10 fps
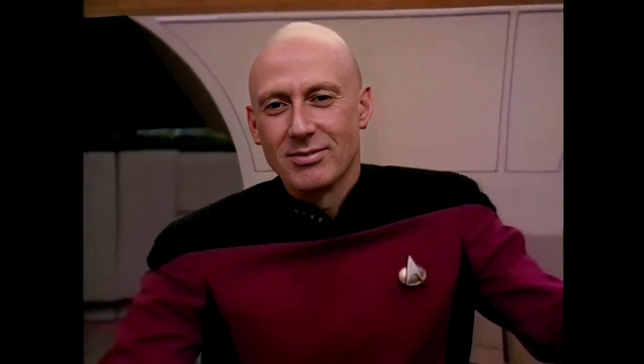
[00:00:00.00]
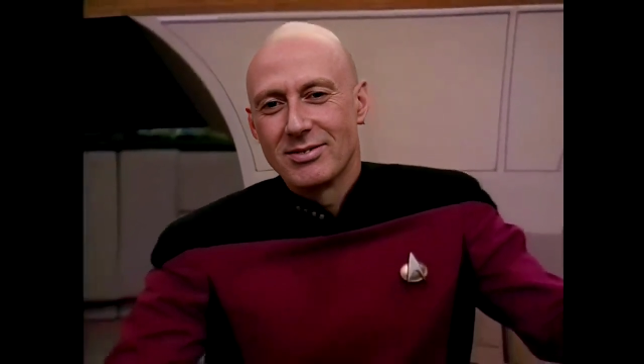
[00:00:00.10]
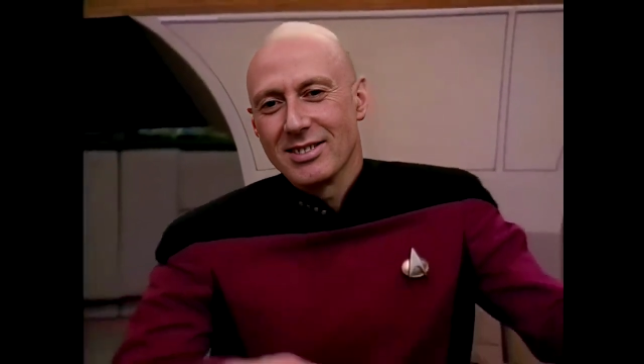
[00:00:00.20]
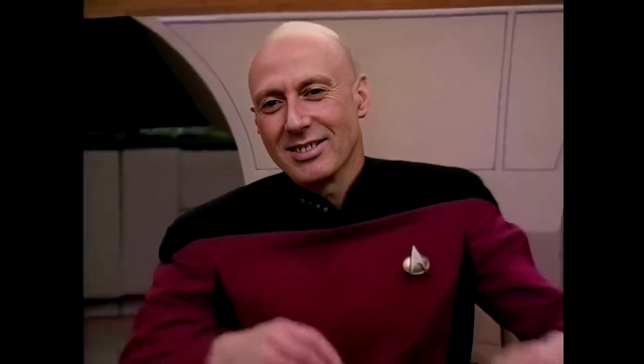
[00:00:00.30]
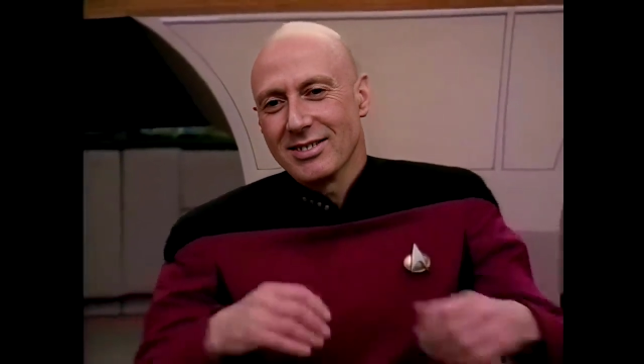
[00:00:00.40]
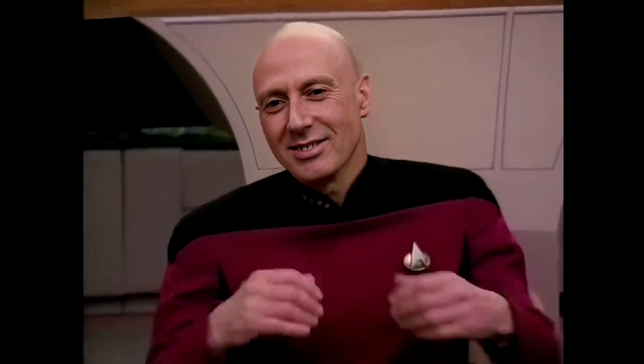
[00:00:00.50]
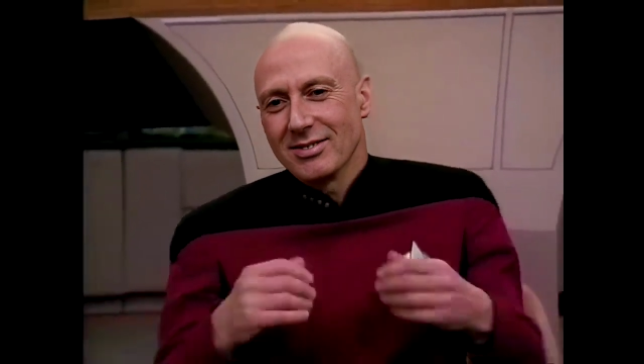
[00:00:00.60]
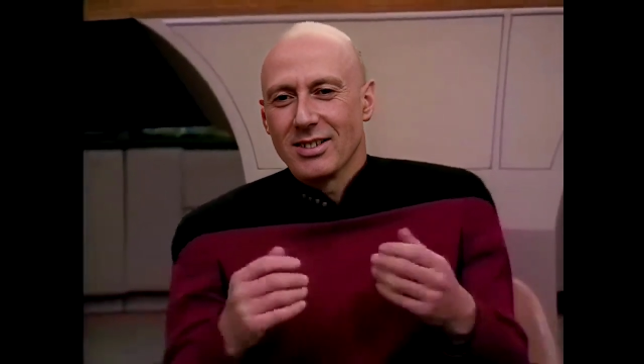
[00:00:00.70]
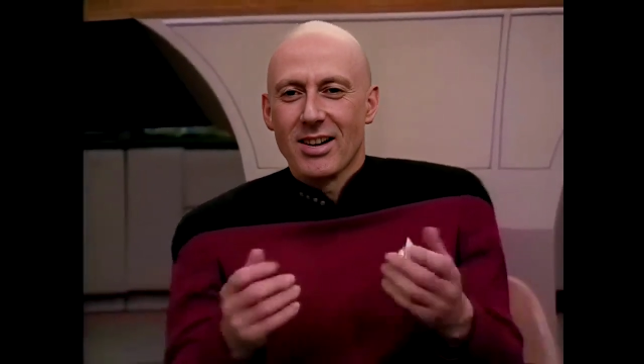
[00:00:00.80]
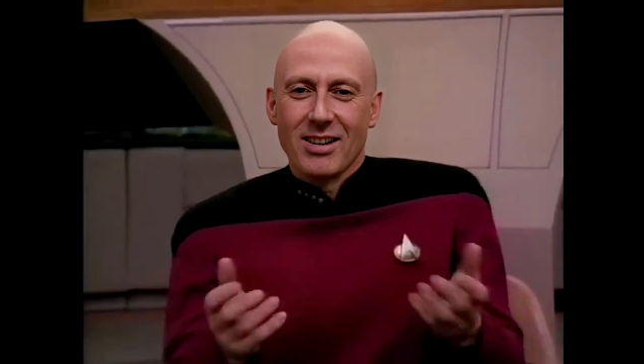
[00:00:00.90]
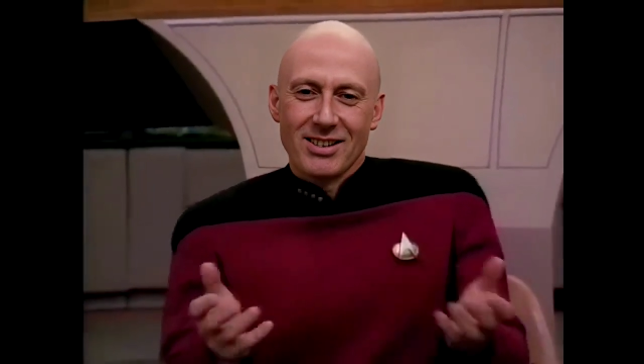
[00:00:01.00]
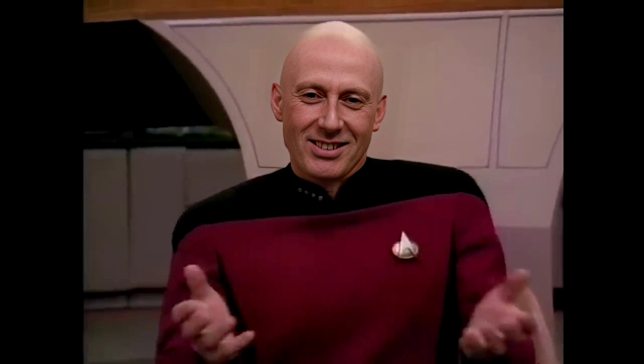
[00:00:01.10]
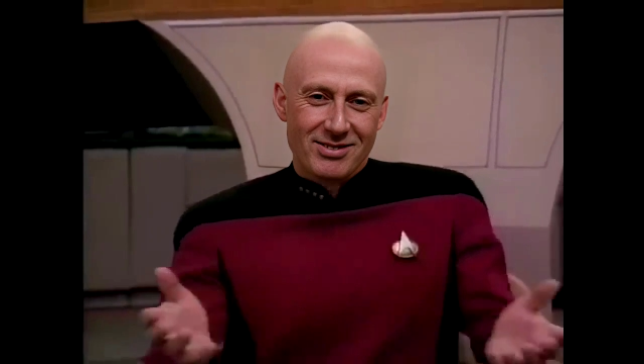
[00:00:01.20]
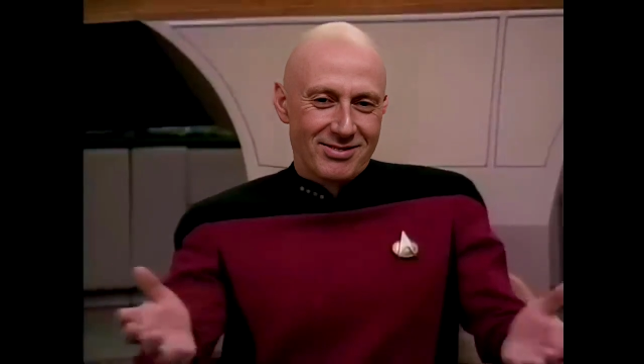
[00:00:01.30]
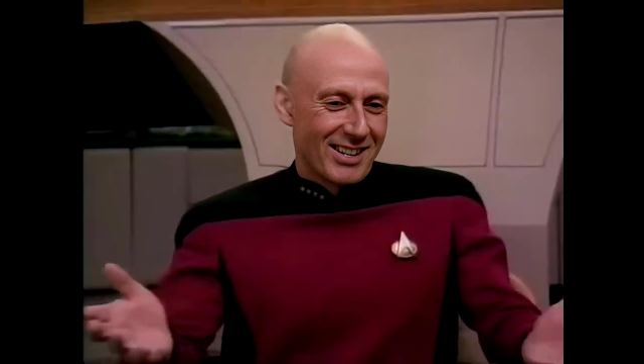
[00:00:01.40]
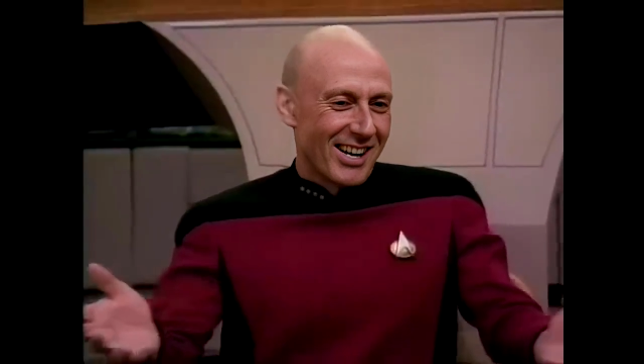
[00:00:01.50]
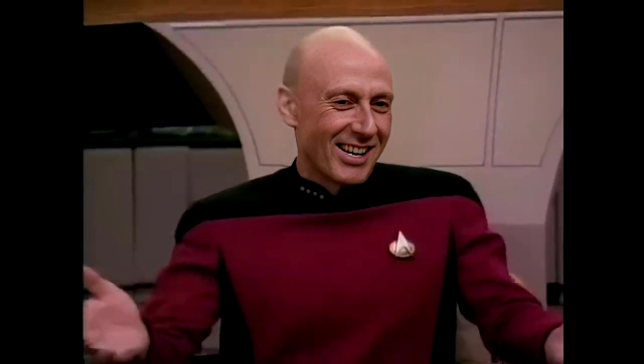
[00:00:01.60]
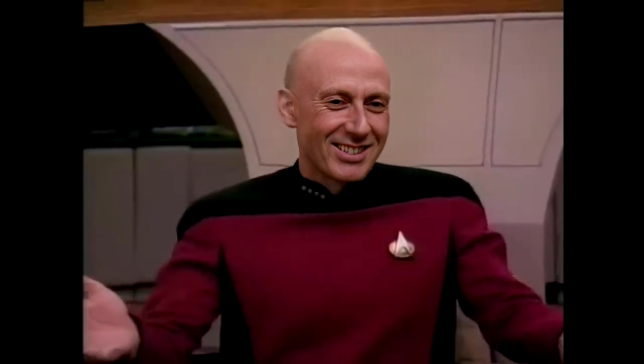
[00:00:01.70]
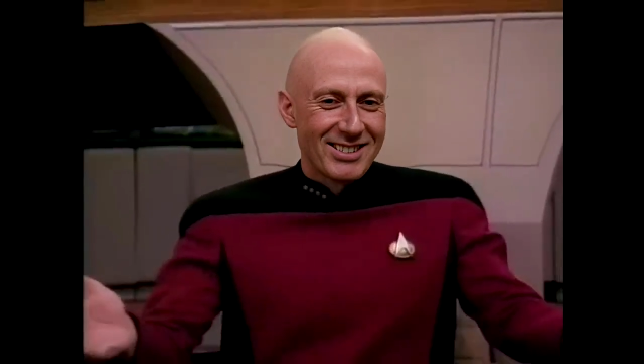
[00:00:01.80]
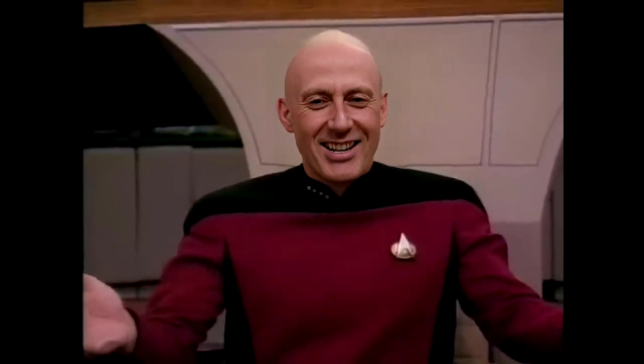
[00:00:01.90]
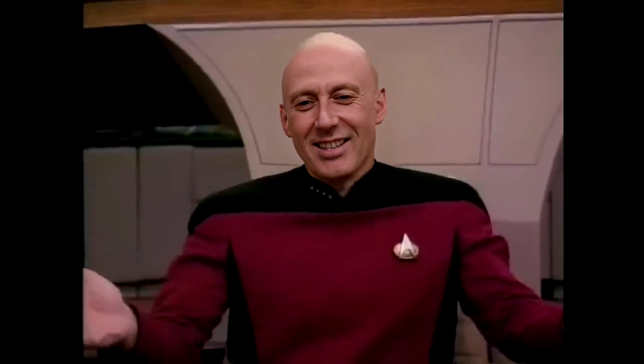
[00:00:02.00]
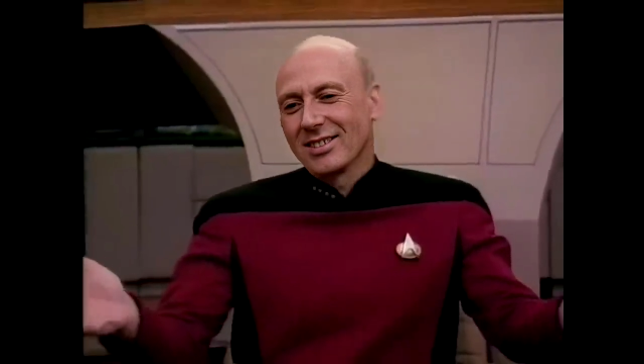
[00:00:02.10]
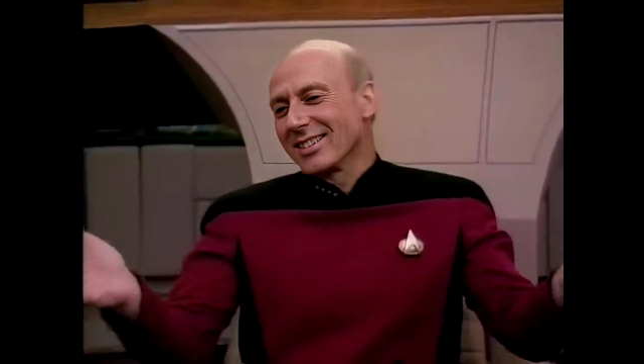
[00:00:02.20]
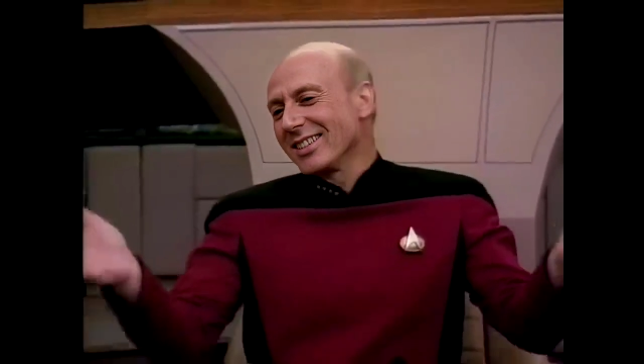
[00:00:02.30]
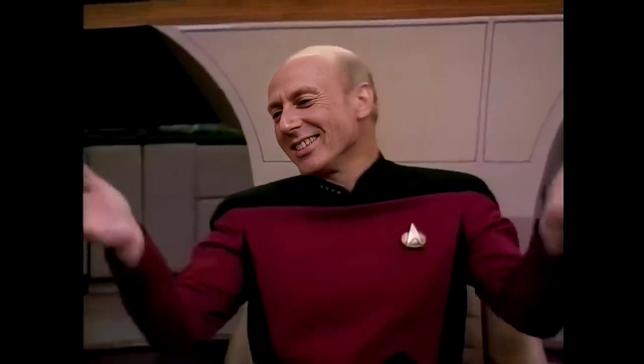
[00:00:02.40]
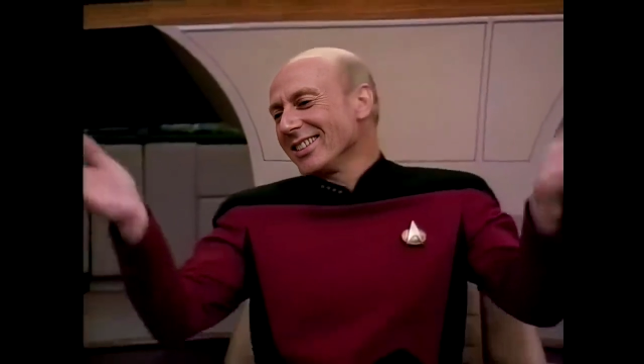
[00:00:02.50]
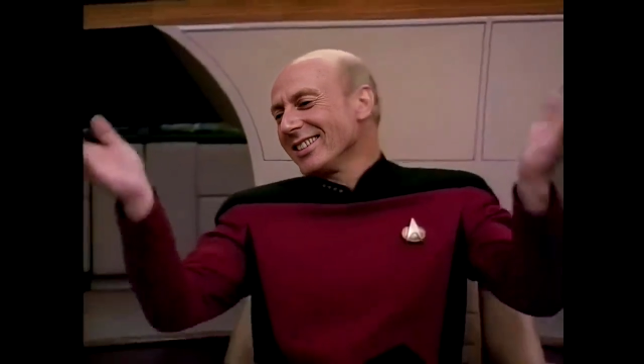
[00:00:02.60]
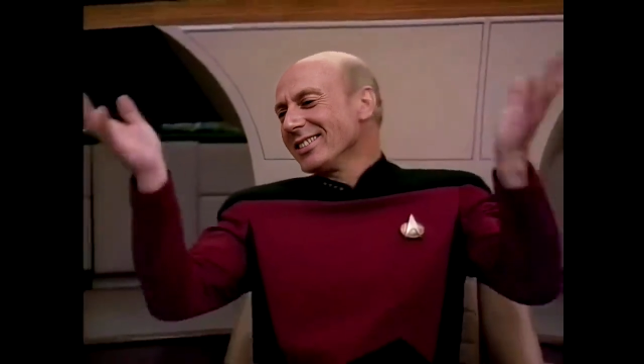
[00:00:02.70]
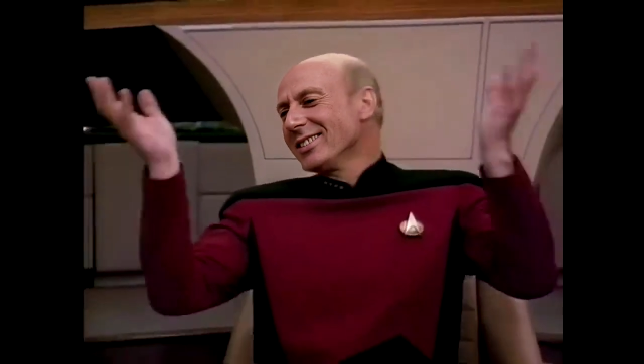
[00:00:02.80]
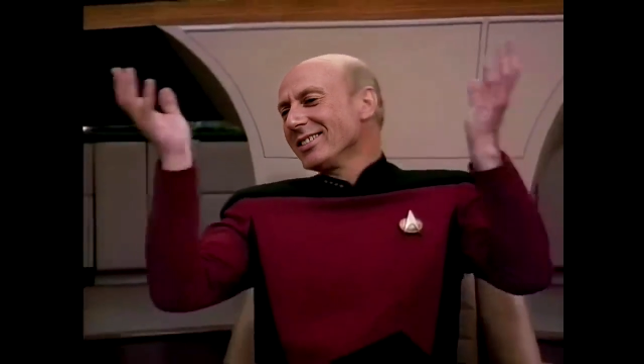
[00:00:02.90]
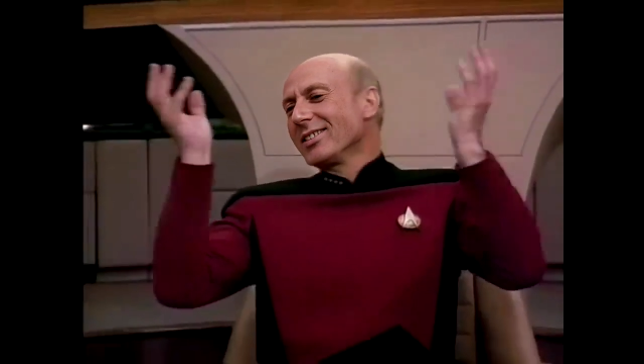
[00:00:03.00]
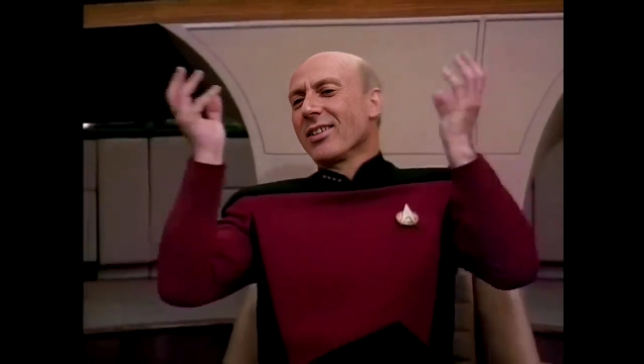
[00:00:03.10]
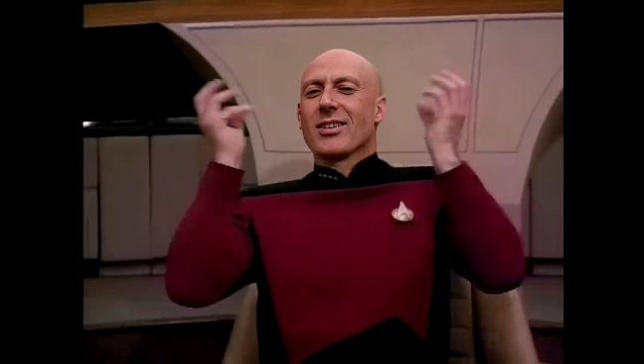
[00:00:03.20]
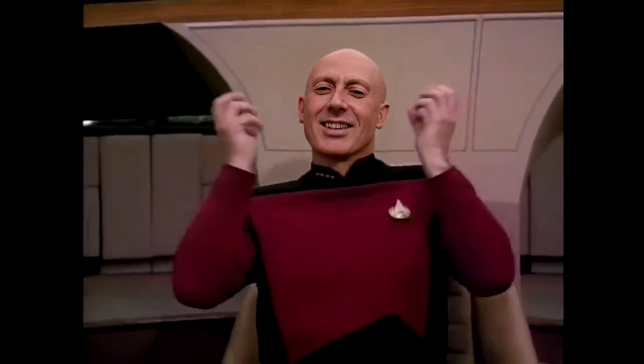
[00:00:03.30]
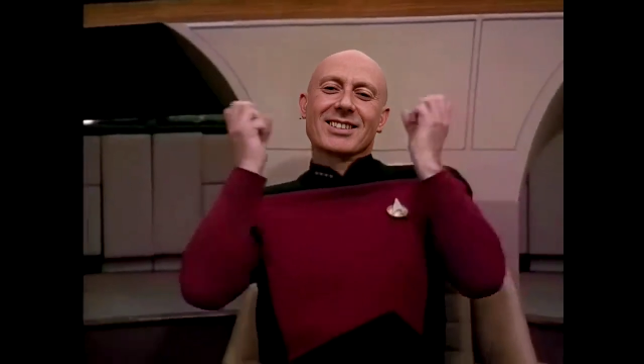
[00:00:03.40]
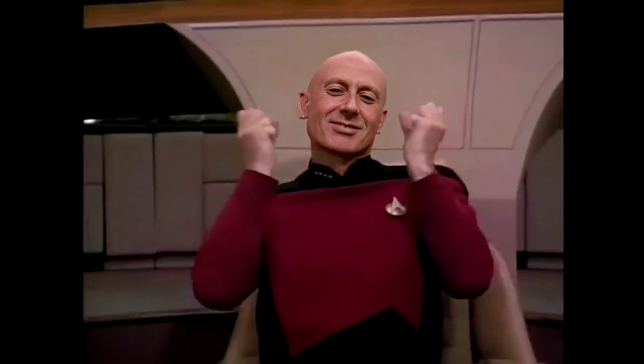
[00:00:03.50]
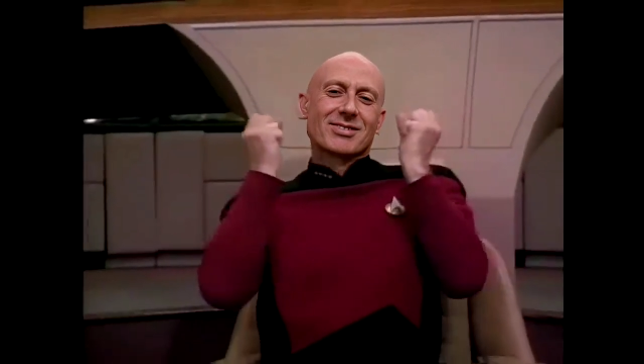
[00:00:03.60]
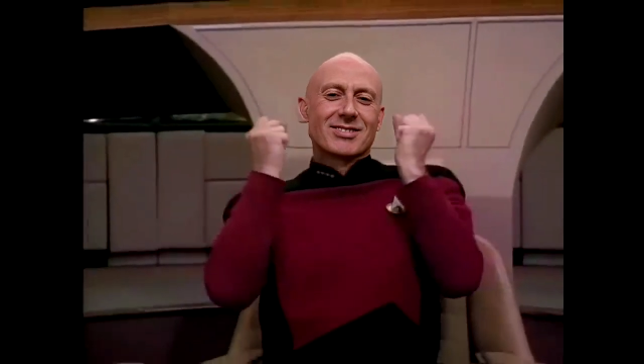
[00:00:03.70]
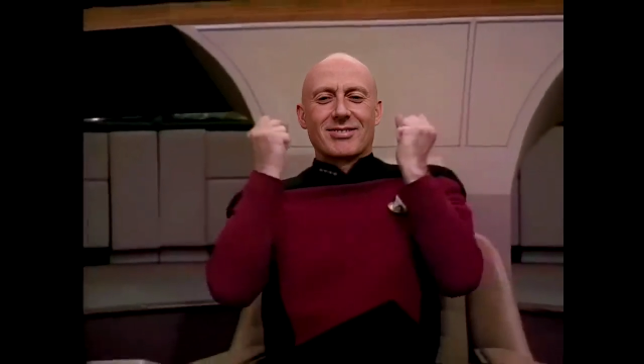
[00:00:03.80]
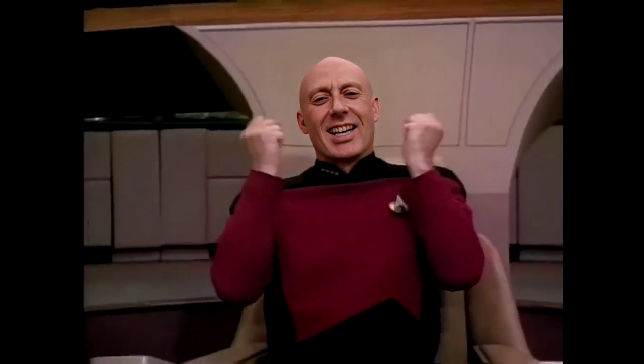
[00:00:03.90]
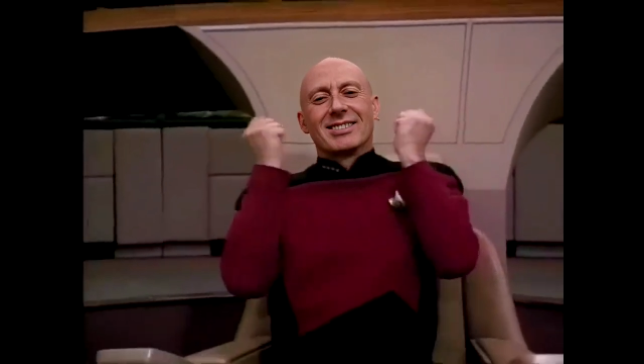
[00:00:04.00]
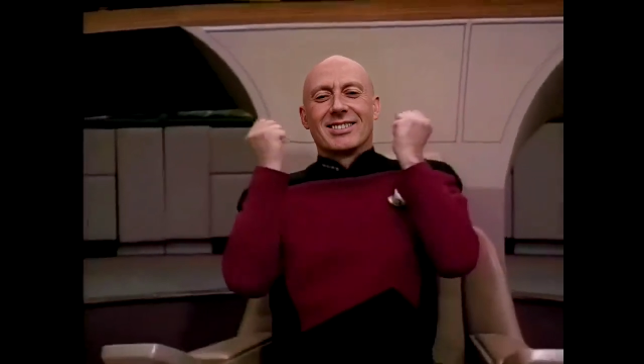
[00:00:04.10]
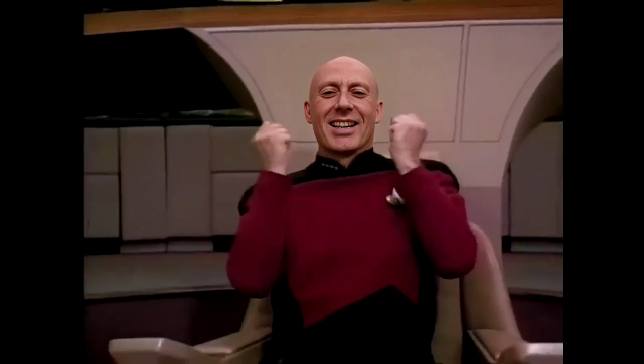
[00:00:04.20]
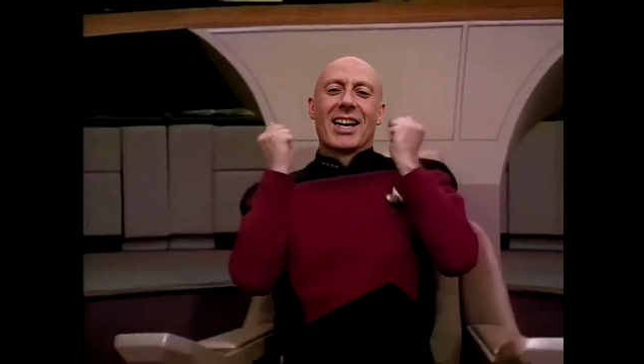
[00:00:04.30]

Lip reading: D, you're a darling. And E, you're exciting.